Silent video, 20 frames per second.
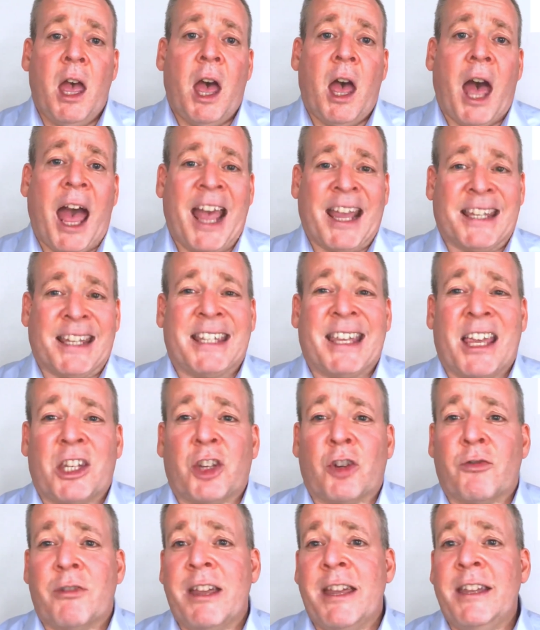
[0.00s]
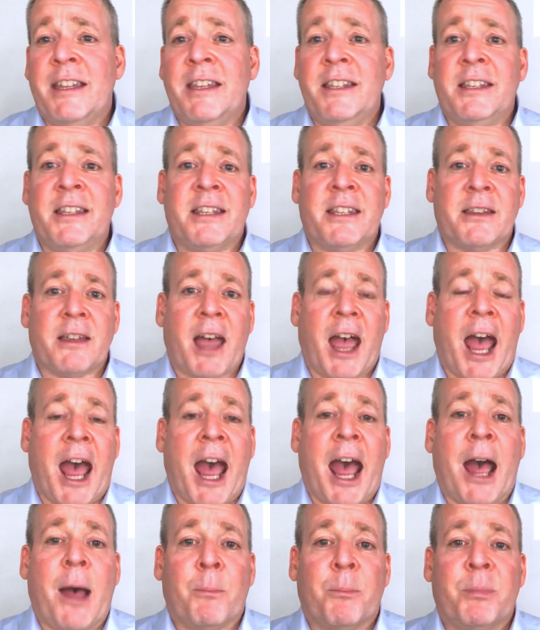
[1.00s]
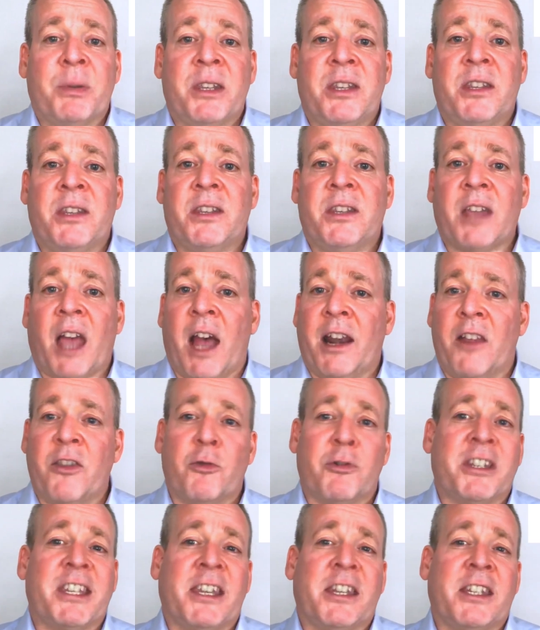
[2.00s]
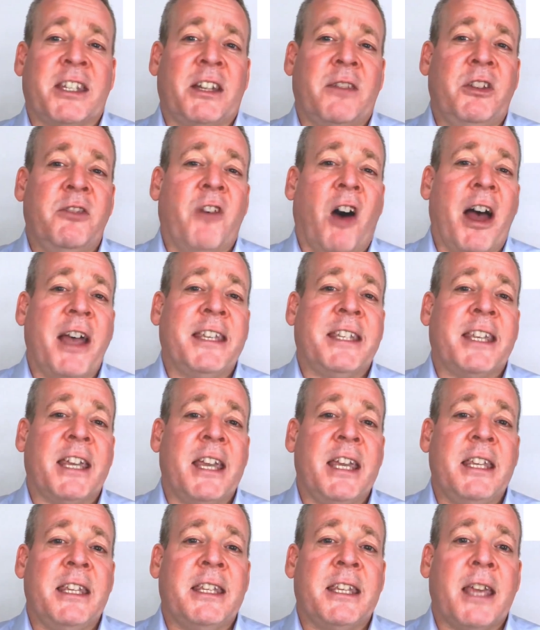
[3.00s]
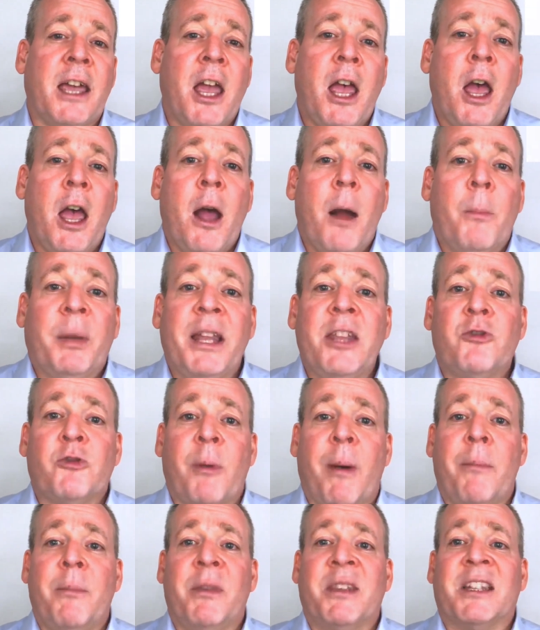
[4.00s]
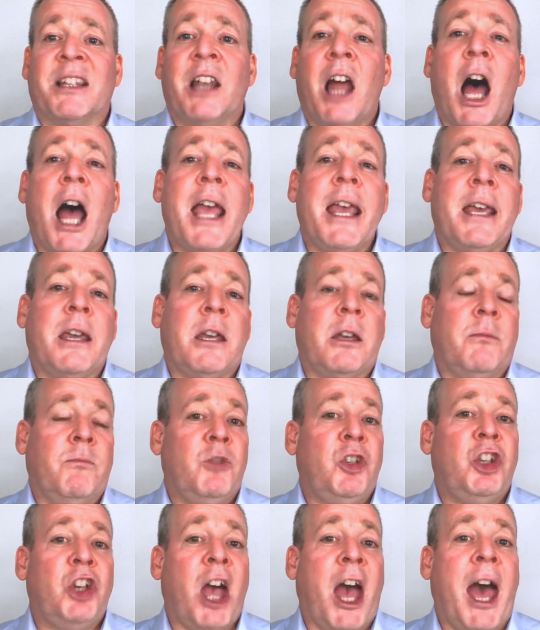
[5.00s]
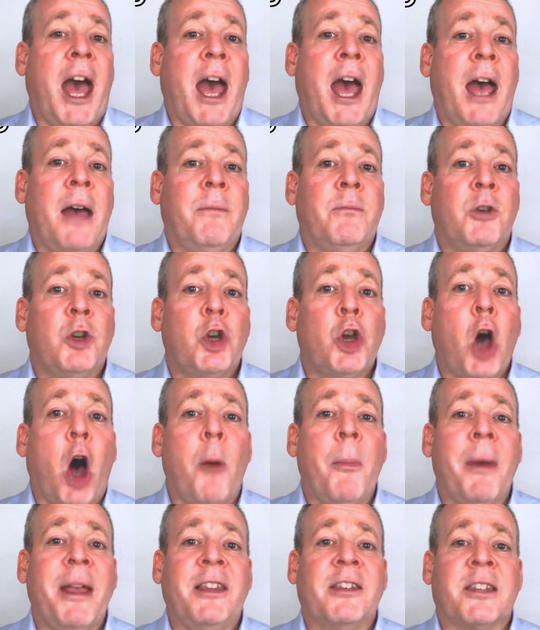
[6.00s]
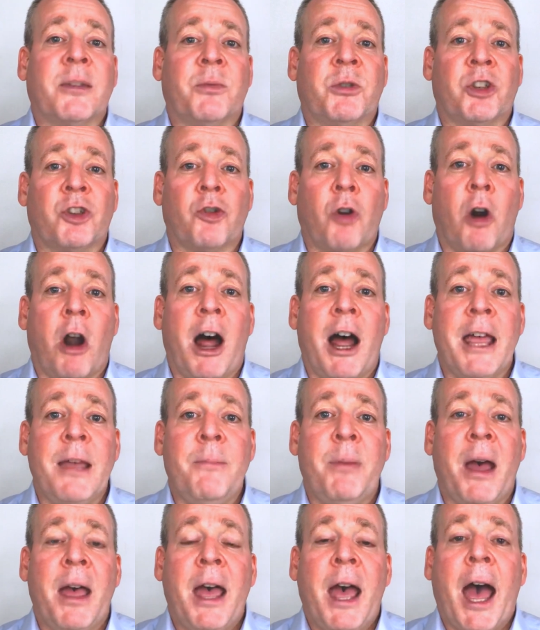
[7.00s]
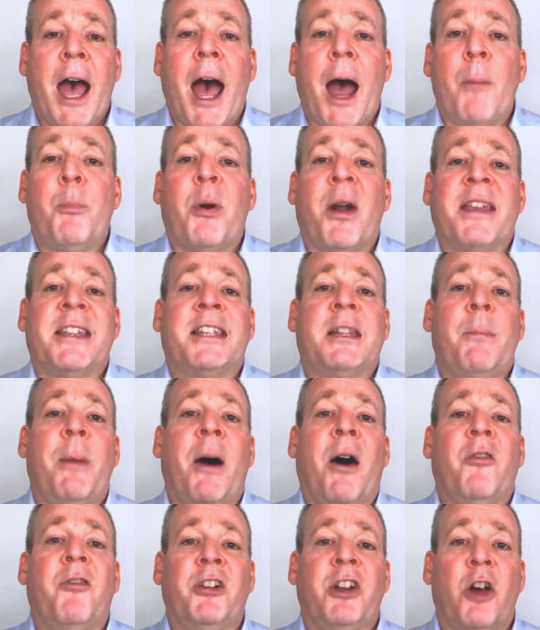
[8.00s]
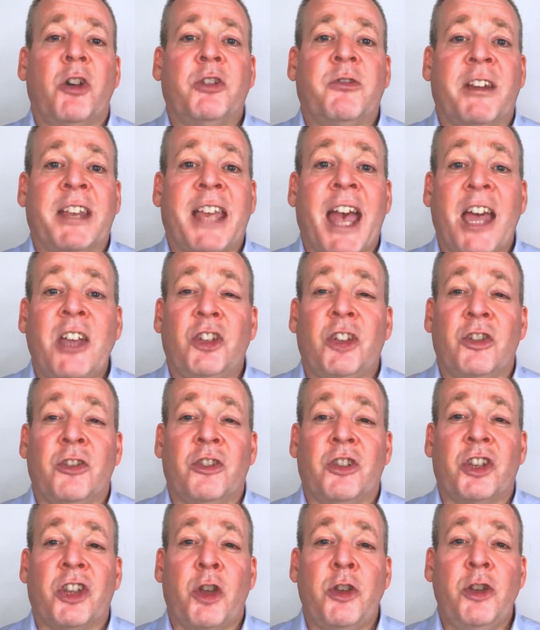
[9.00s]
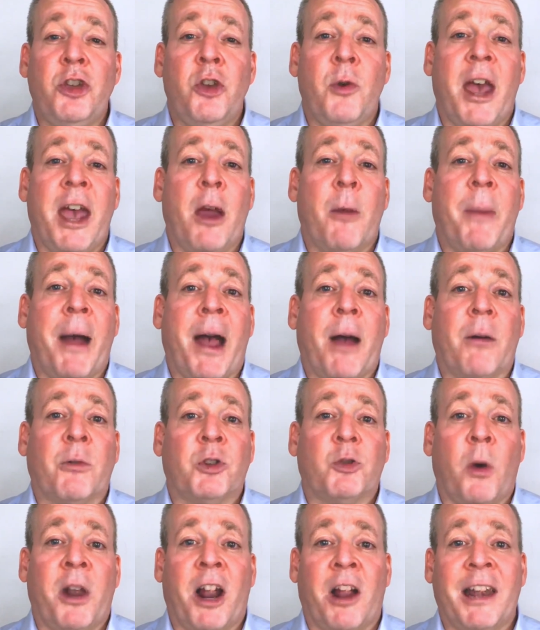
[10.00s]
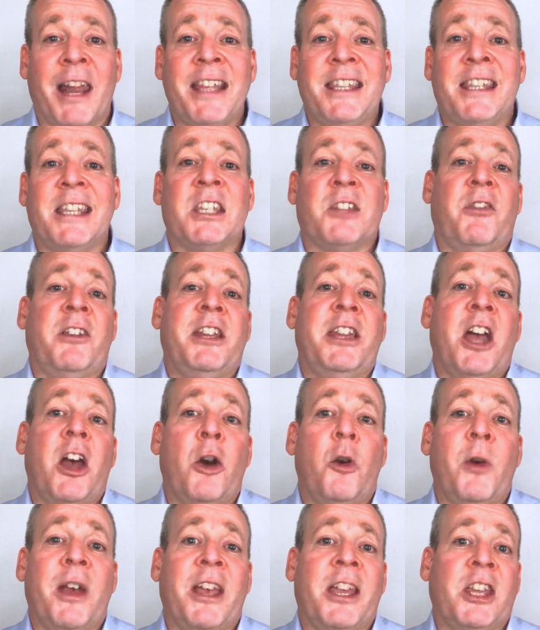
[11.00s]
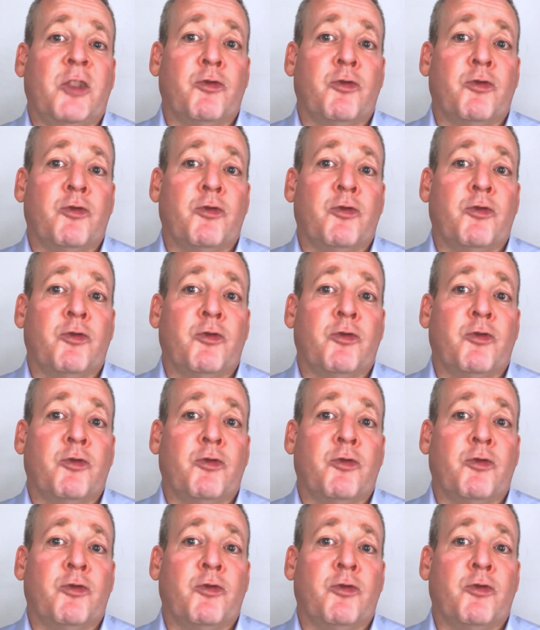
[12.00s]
accessories, apps and other assistive devices, please remember to like, share, comment, subscribe and press the bell for notifications so you hear about when our latest video is